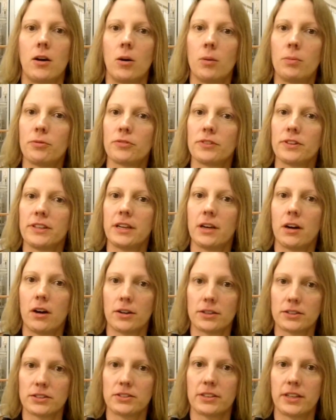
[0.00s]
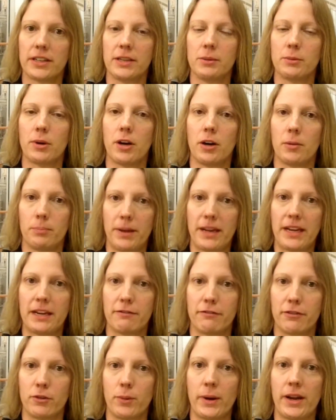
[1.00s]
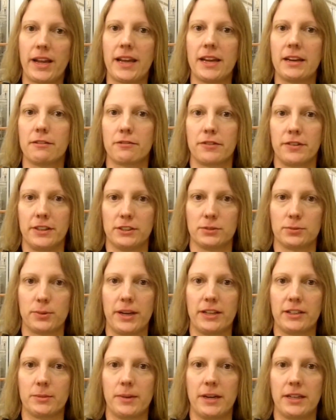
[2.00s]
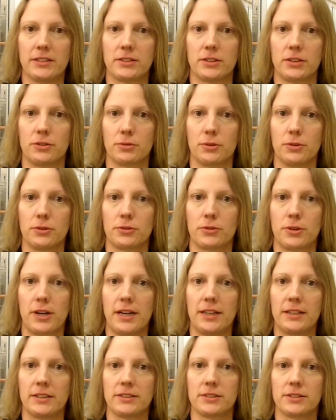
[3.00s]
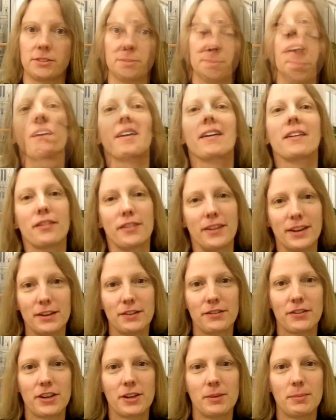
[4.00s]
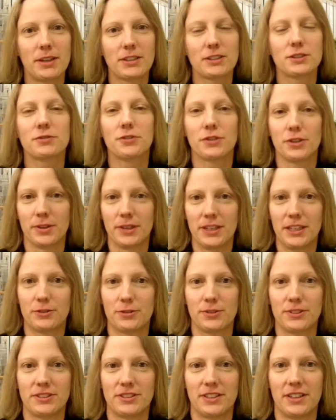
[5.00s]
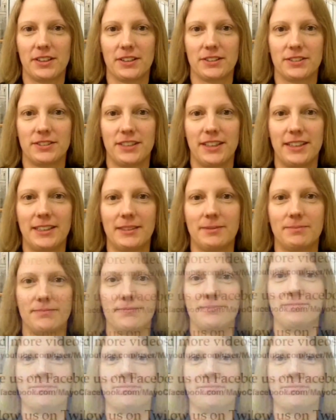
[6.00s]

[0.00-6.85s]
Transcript: Hopefully, our study will help pave the way for these randomized control trials. Thank you very much for your interest in our study.